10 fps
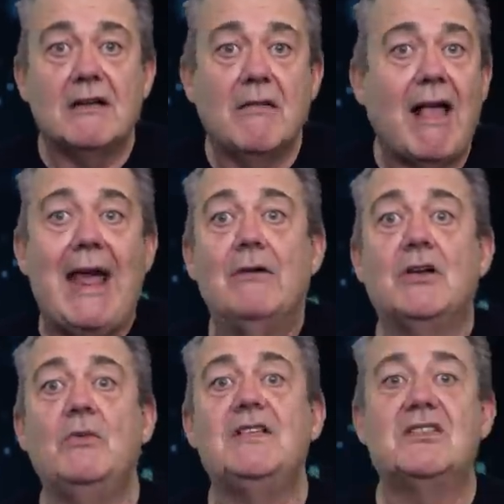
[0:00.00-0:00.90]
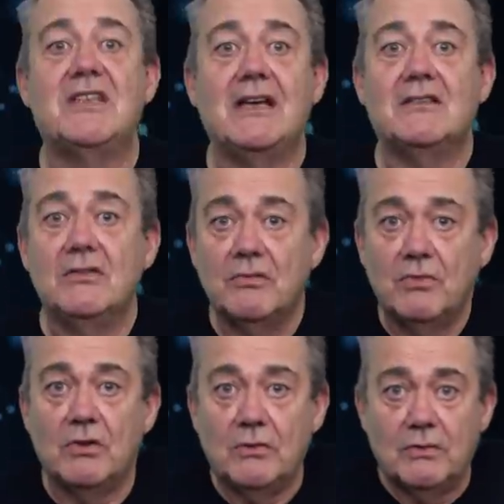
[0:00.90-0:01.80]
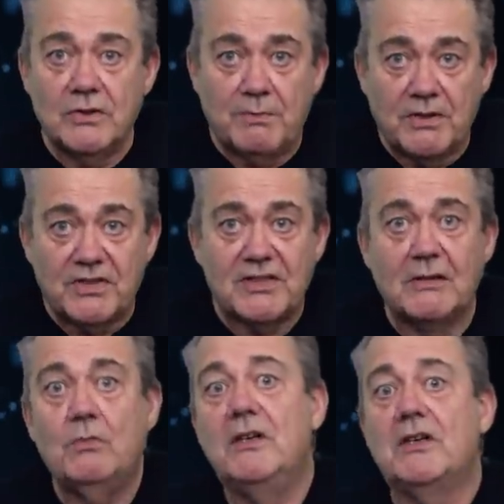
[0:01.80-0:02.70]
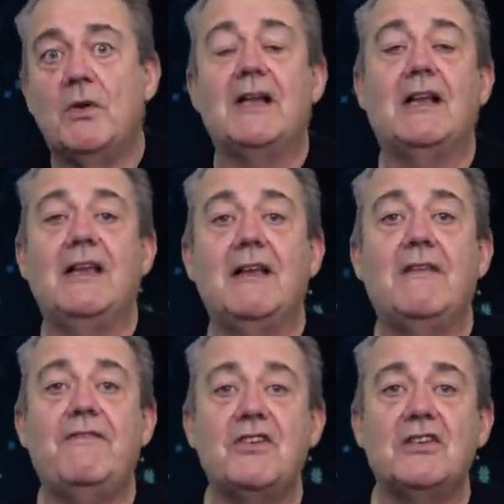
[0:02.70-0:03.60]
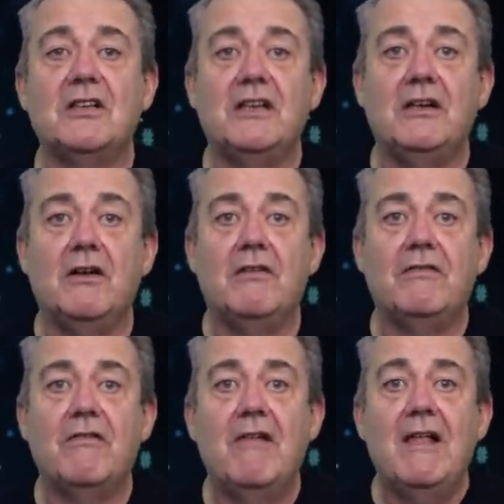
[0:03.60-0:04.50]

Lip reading: How can we stick to the rules but still work quickly and efficiently enough?